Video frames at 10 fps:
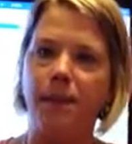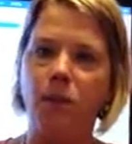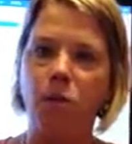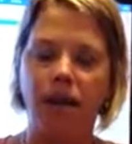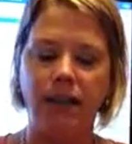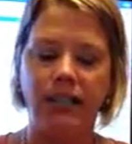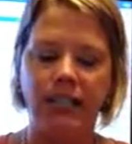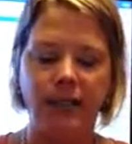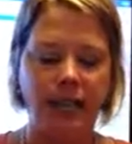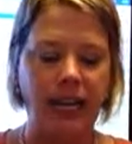
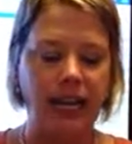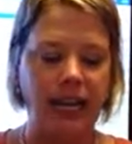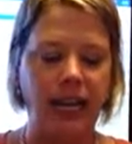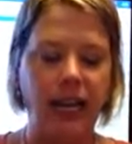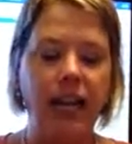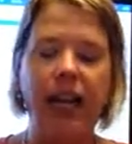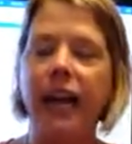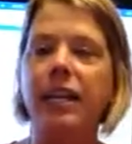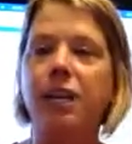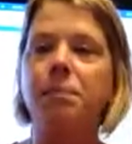quantities and
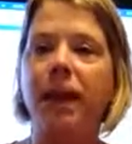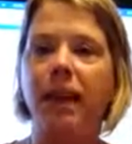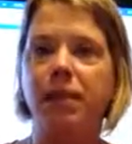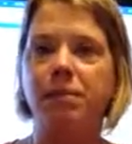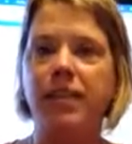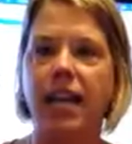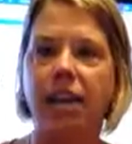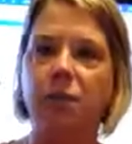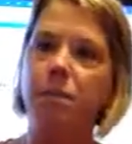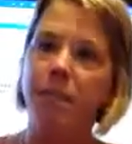combine them
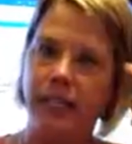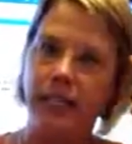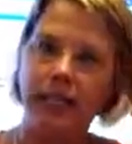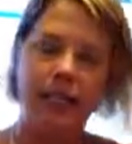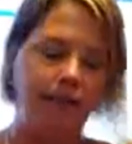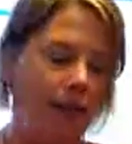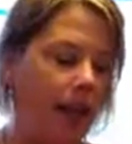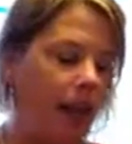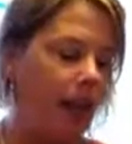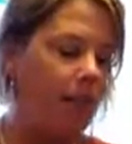together mentally.
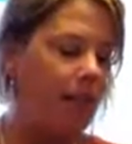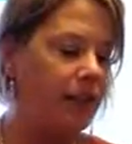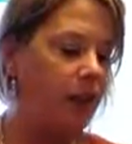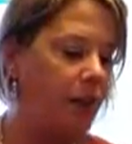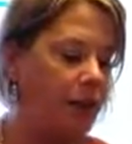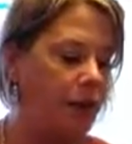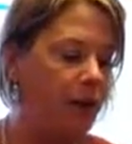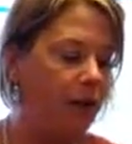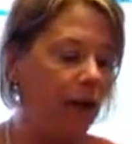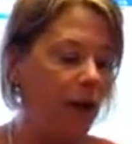That's also
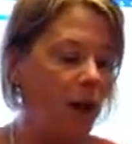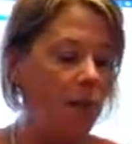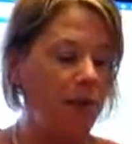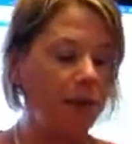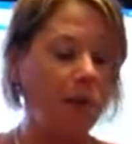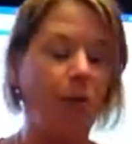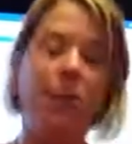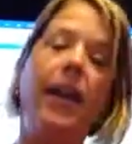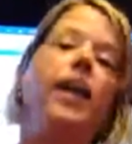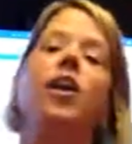going to help us
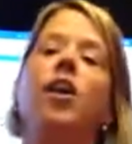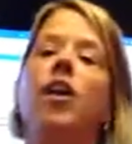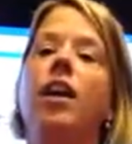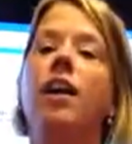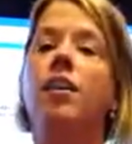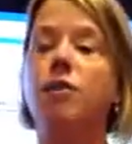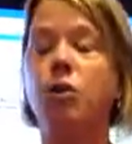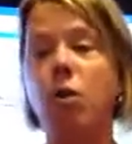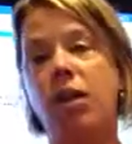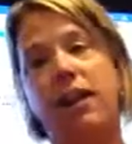prepare for
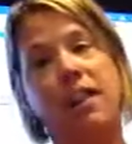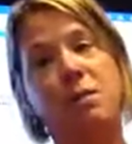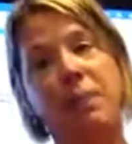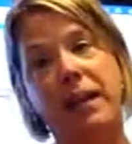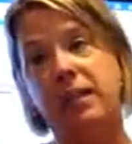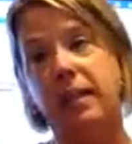work in the base